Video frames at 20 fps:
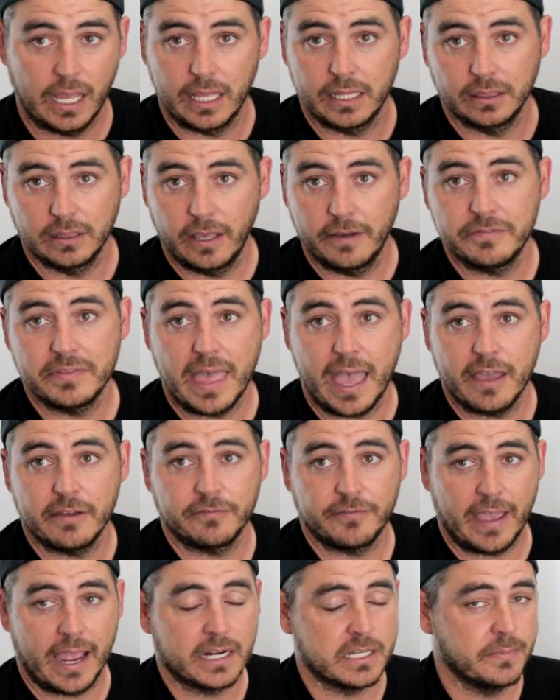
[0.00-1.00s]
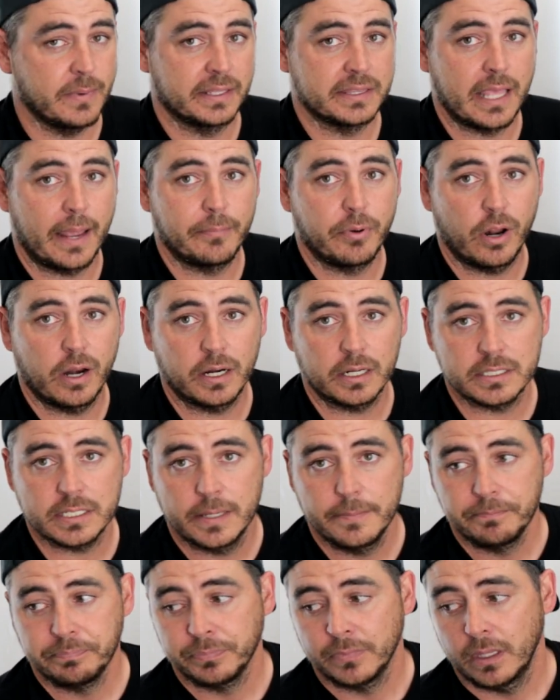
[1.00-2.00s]
I love that fact about that
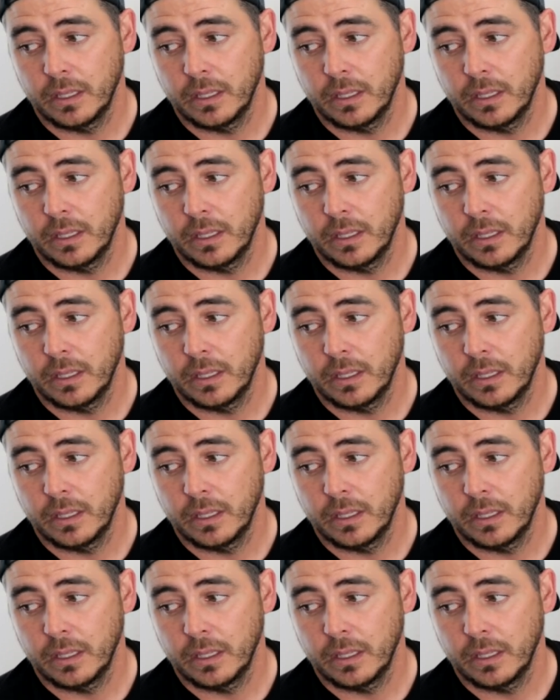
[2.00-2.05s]
product.